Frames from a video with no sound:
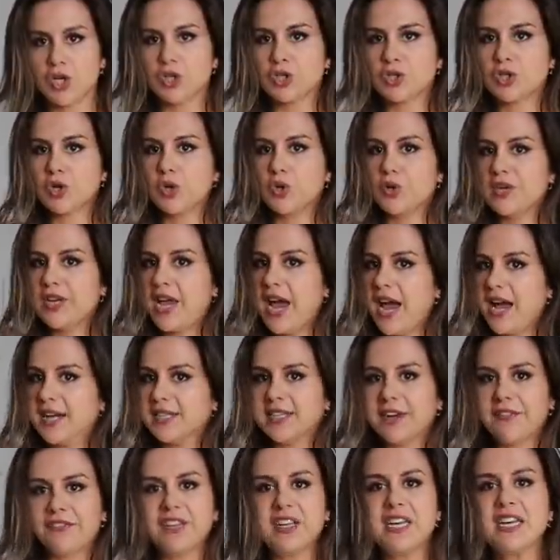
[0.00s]
So
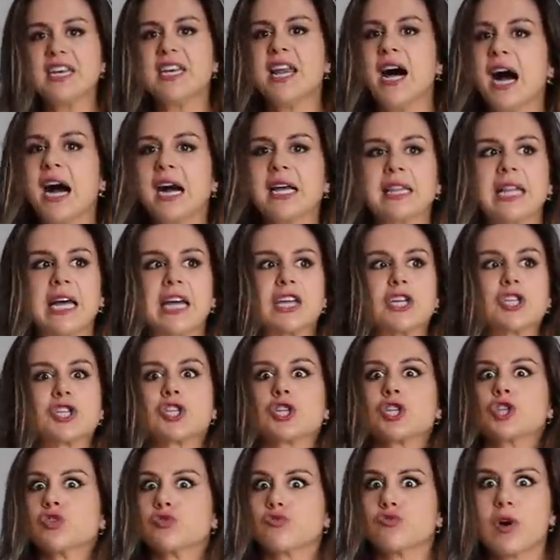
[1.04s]
yeah, definitely not like
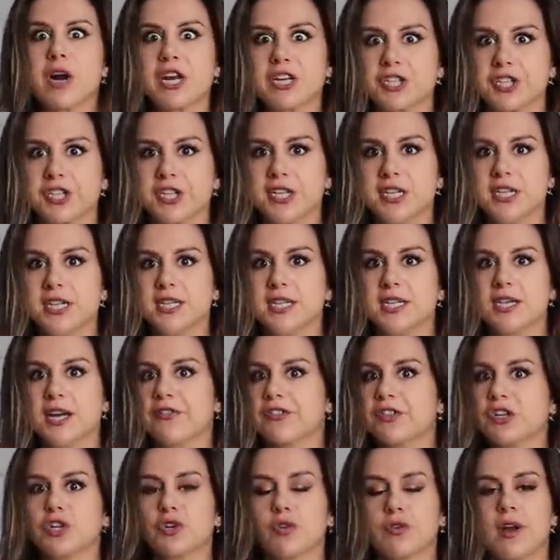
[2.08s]
stretchy,
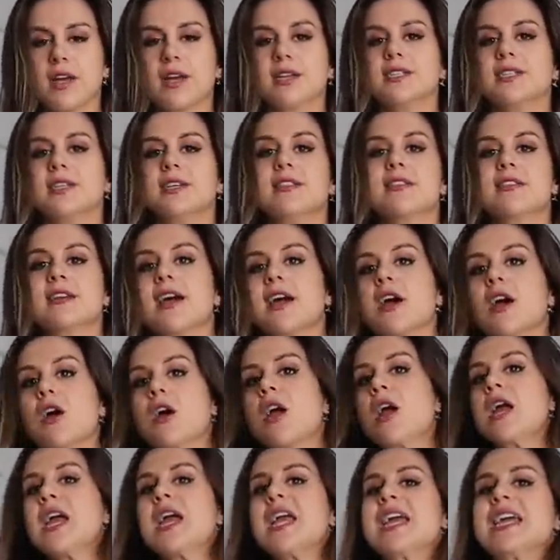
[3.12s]
nothing crazy
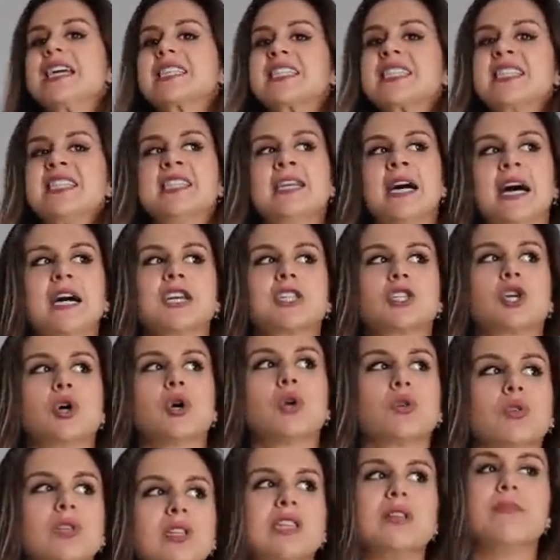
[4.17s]
there. It's not
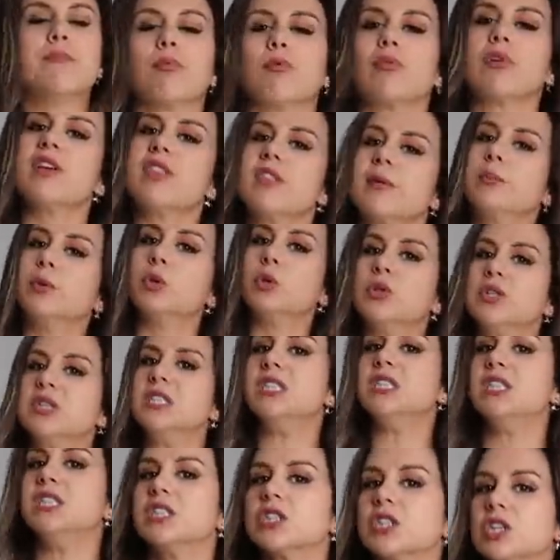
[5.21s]
totally breathable
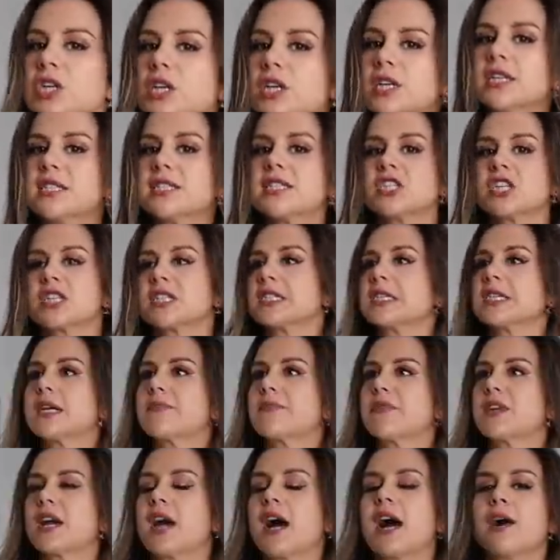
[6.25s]
either. It's just
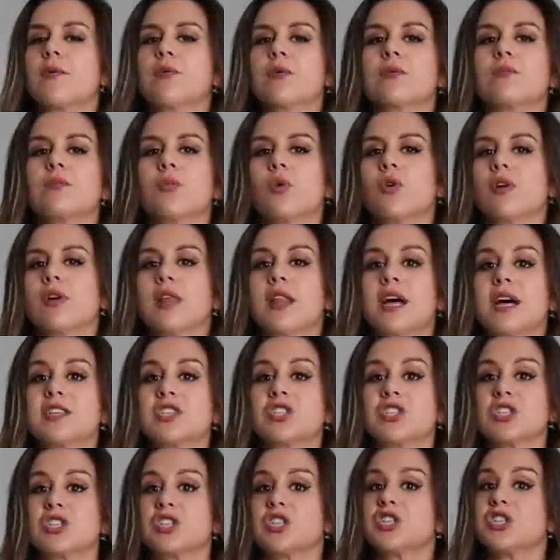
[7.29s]
something I would more or
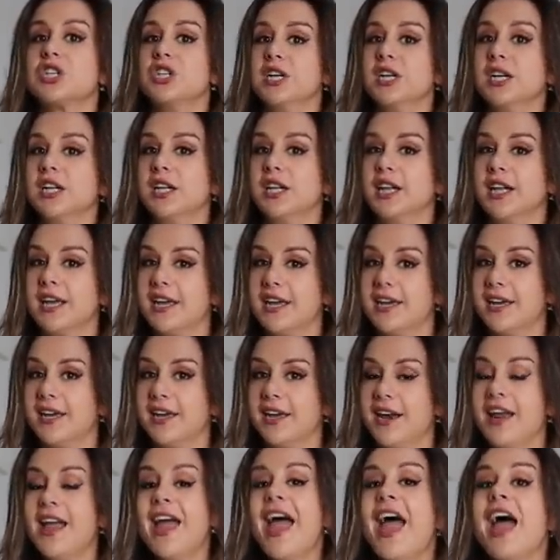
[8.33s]
less just chill
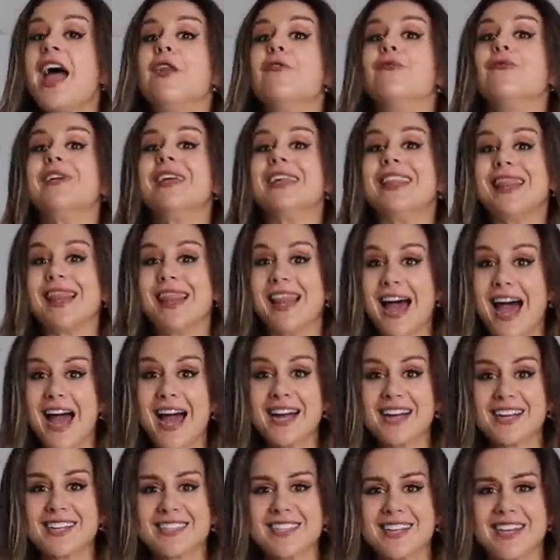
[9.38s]
in and
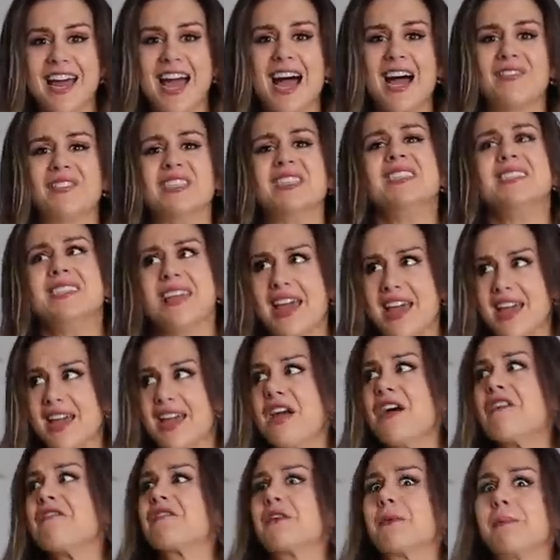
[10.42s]
relax and have a
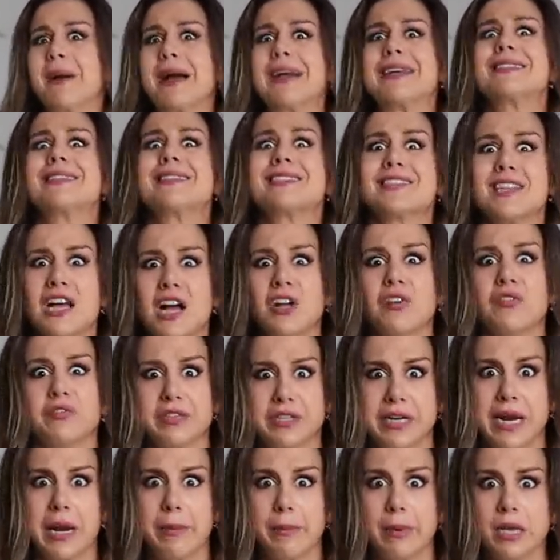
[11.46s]
day for
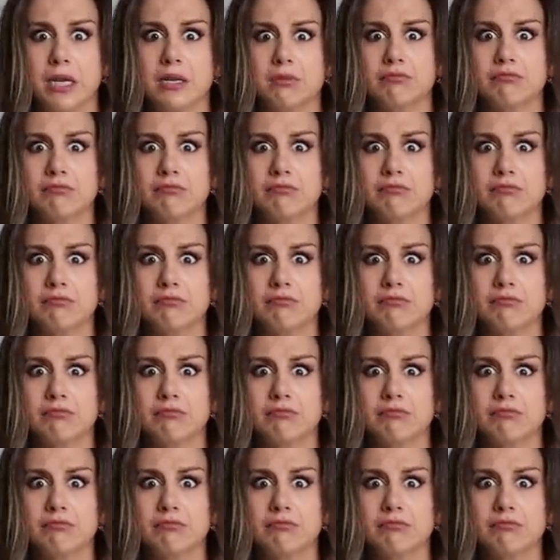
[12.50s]
myself, damn it.